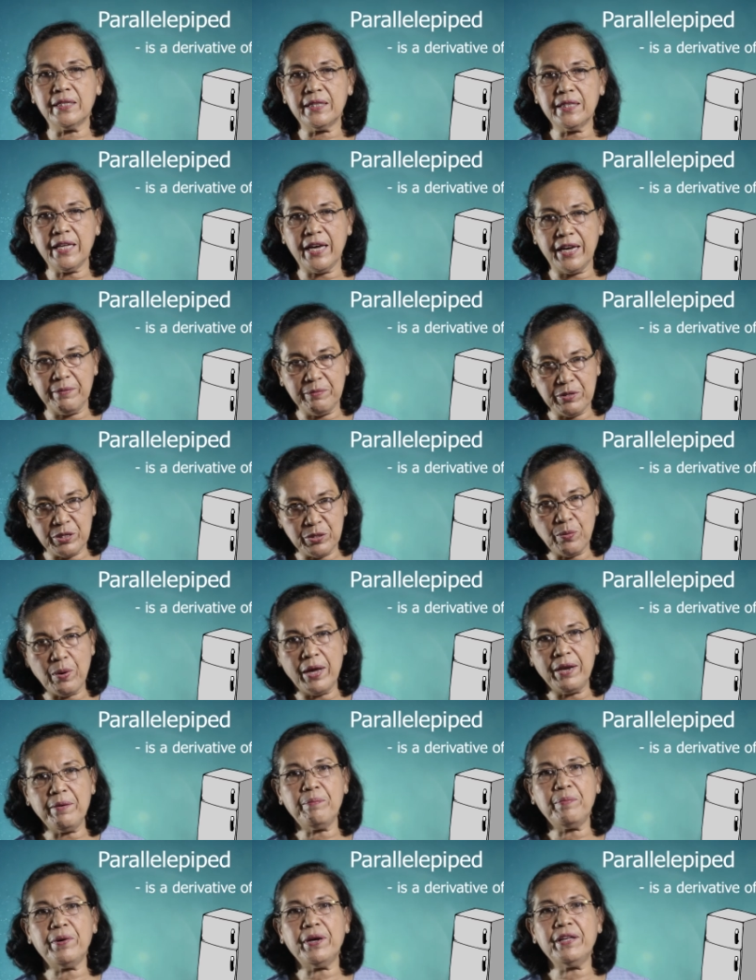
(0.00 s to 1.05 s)
times
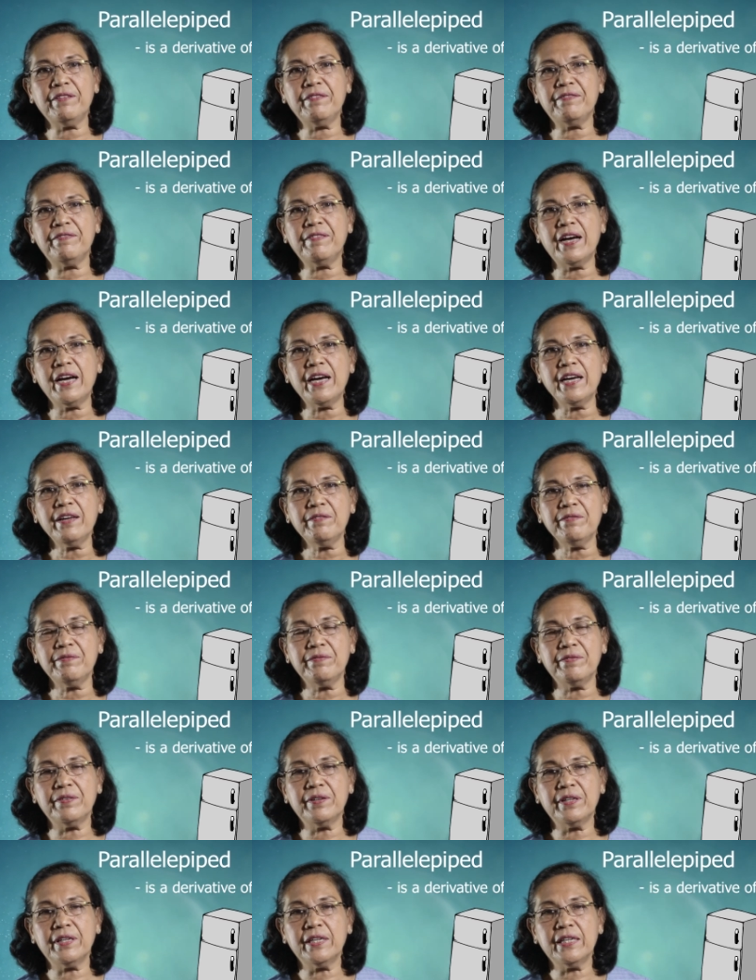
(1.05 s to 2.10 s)
1.5
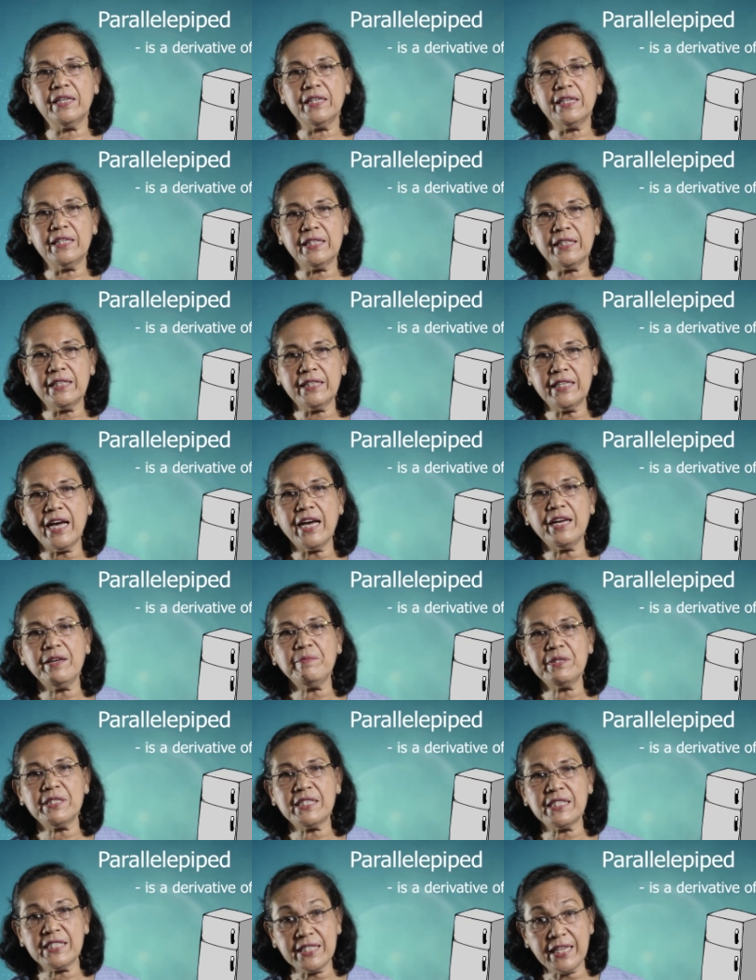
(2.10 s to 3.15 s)

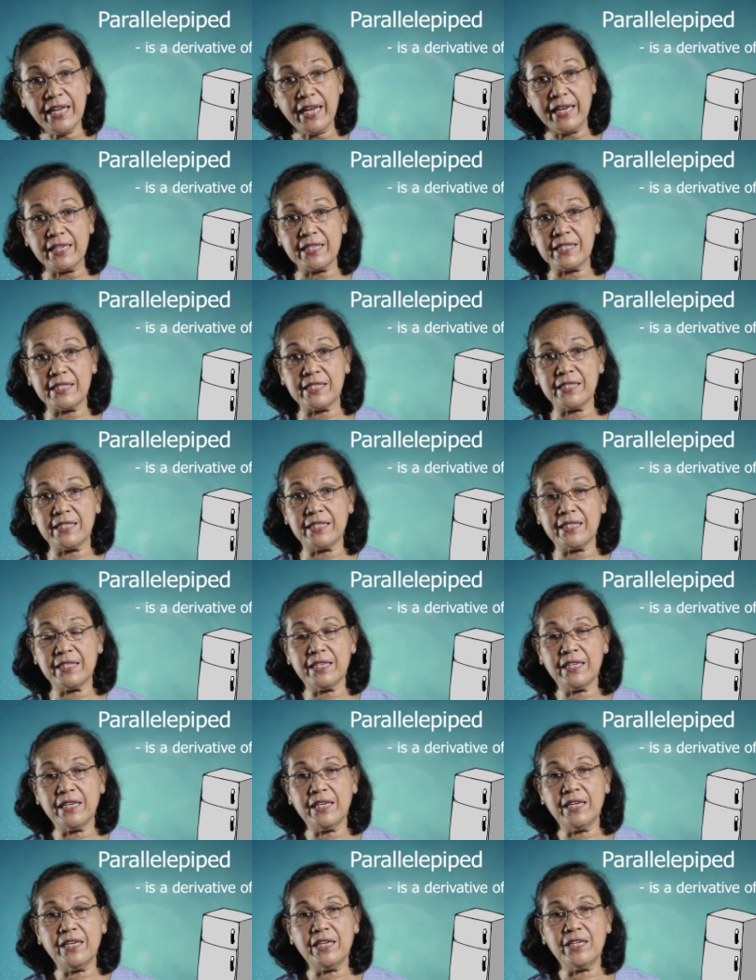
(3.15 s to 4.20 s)
times 6
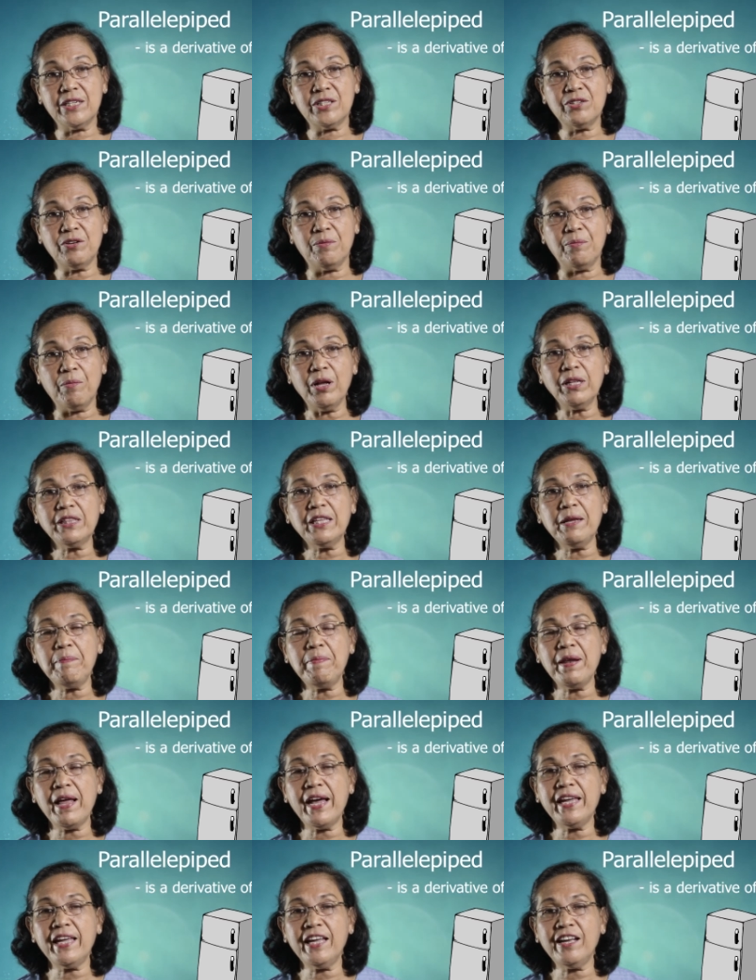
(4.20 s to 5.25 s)
so
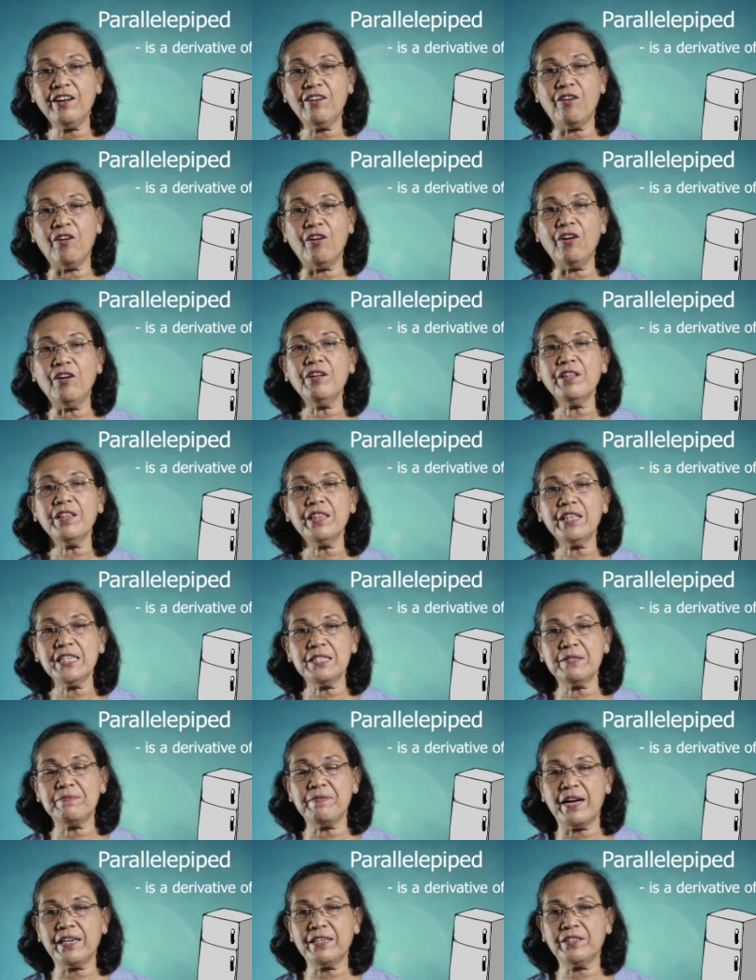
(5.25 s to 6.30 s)
multiplying all these
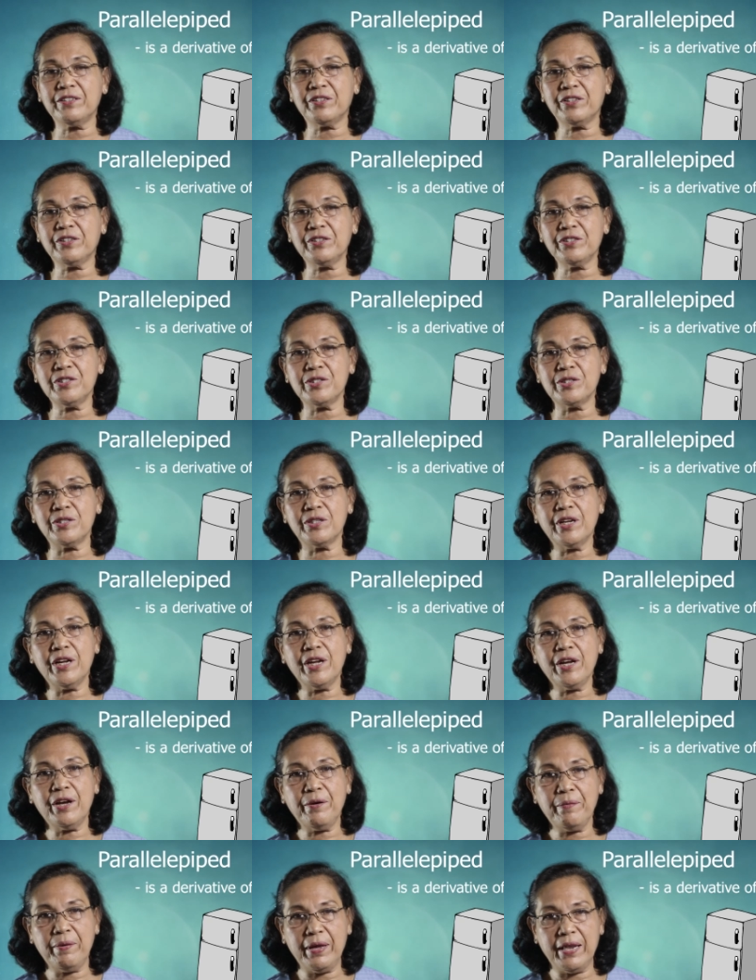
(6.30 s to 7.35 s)
factors
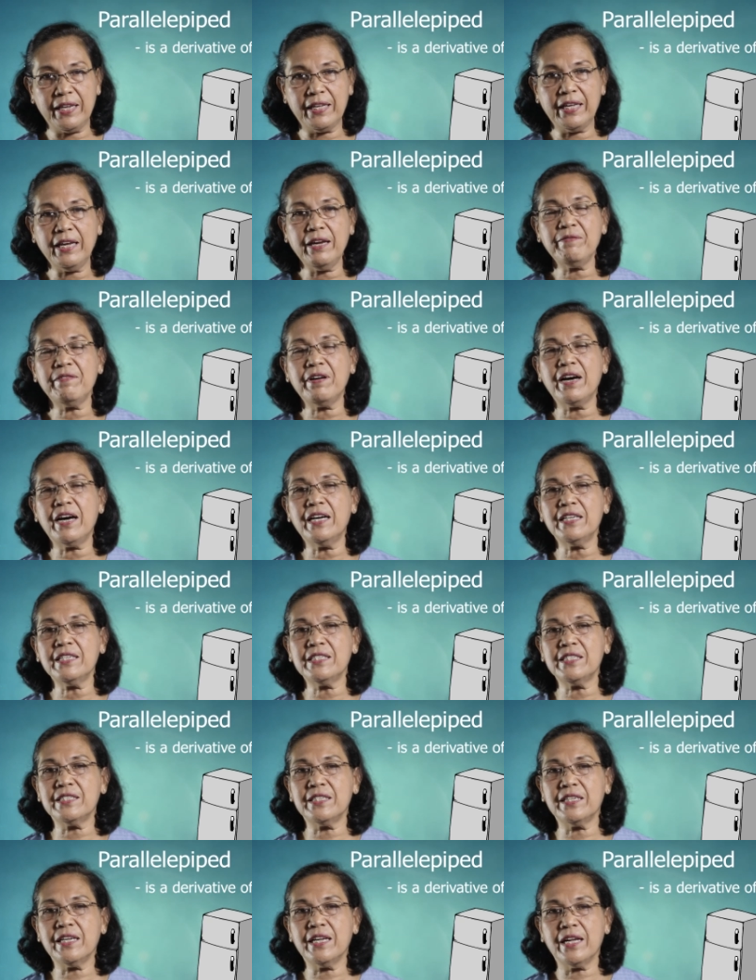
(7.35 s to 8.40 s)
will give
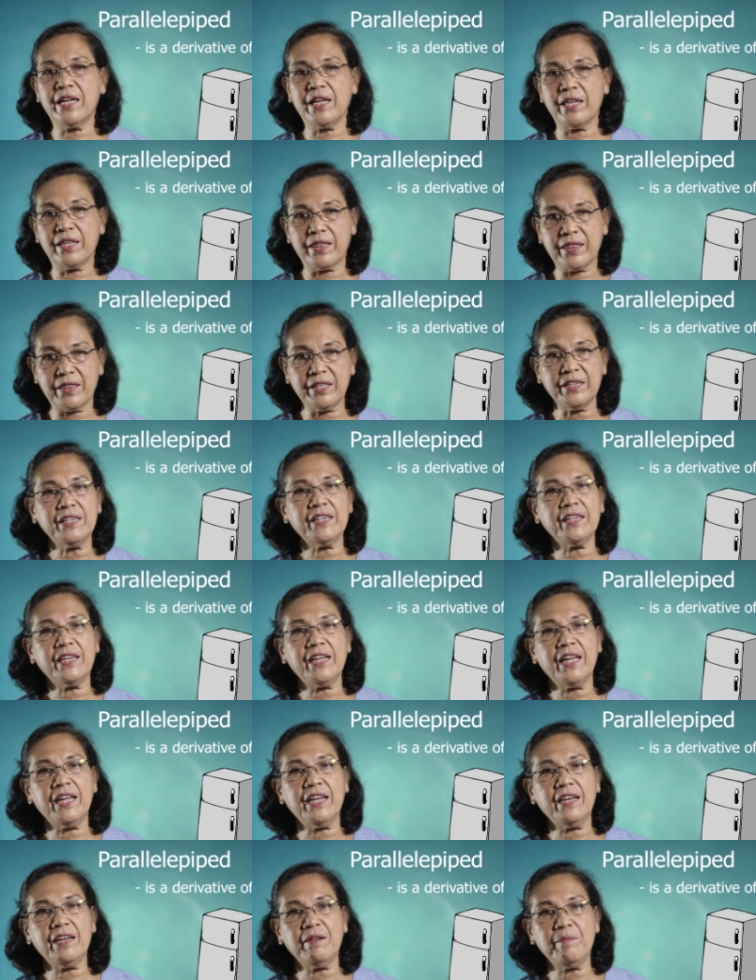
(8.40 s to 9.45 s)
us
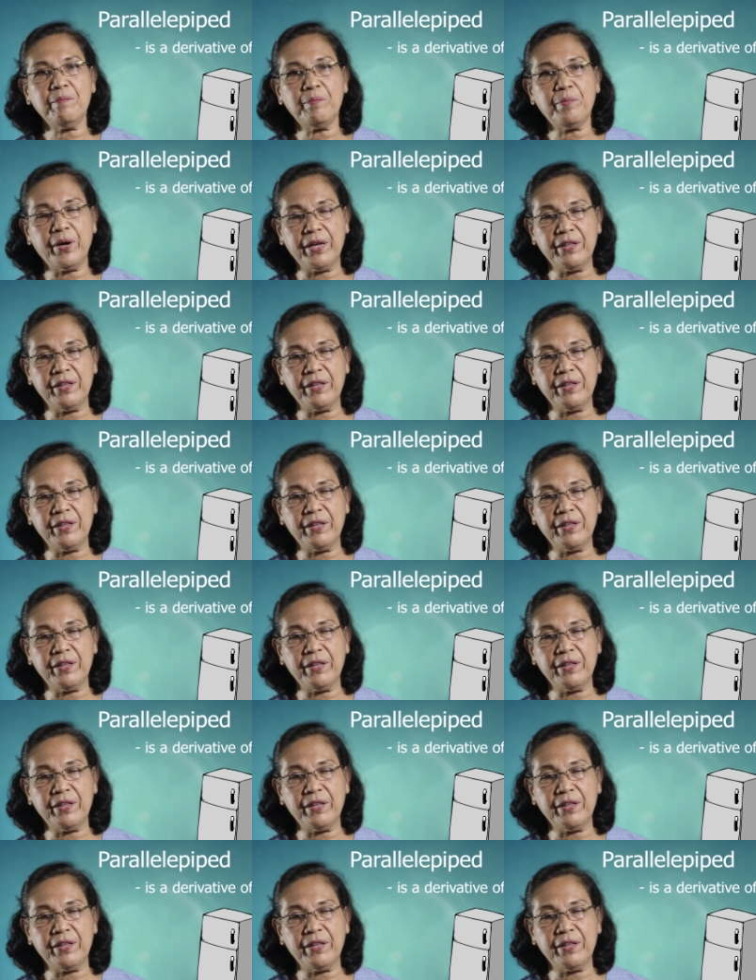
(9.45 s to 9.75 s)
13.5